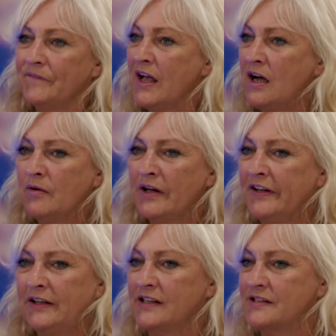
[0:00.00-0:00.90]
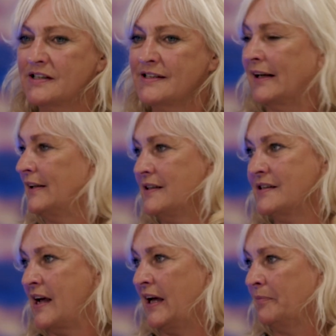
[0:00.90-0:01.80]
No, I think it's exactly the
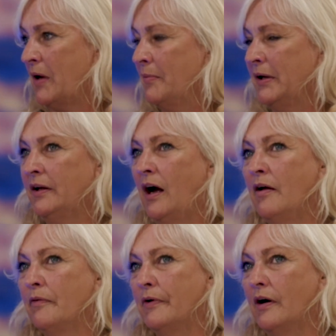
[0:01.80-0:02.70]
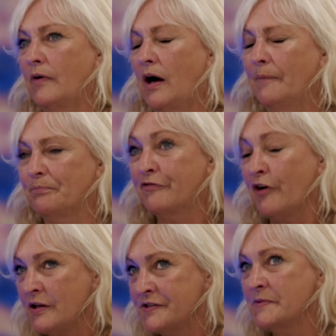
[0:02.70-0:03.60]
same. I mean,
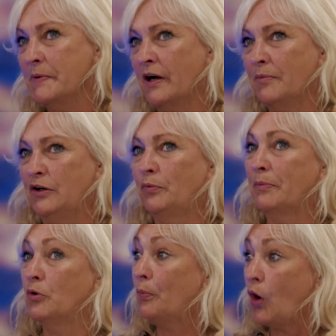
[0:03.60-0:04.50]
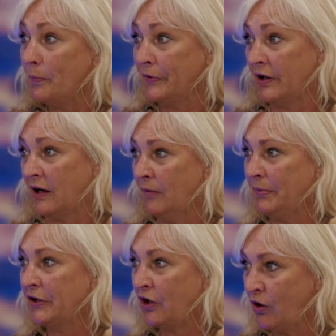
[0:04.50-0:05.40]
France has become a little bit more popular
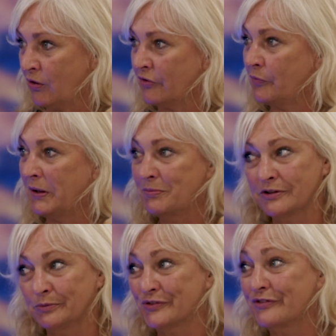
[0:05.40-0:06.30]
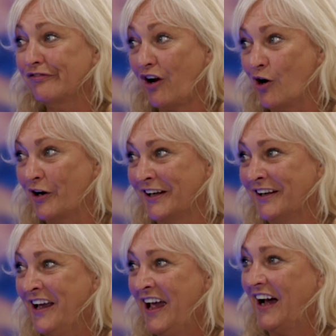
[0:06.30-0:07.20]
because people don't want to fly.
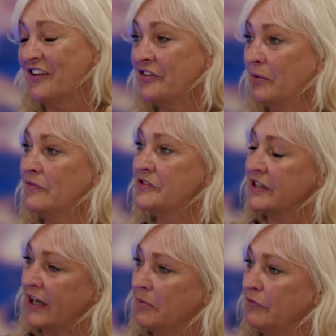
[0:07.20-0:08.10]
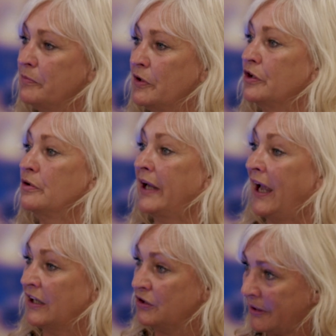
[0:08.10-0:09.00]
And so obviously coming from the
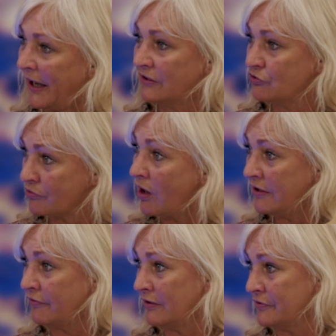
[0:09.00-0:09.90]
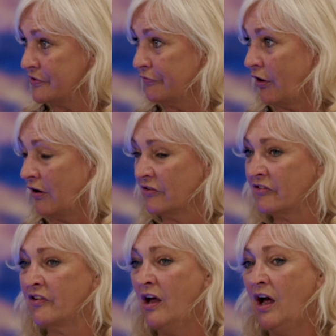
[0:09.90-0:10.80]
UK, you can drive over to
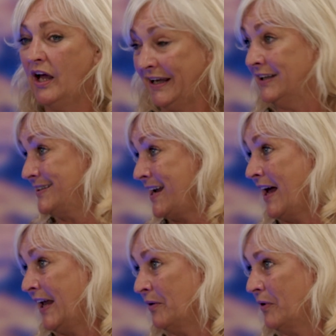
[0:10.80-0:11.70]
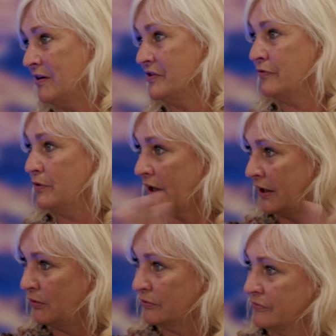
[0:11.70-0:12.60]
France in a day. Whereas if you're
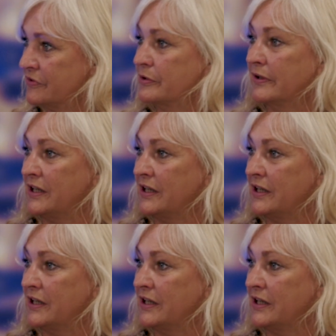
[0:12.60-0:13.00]
going on to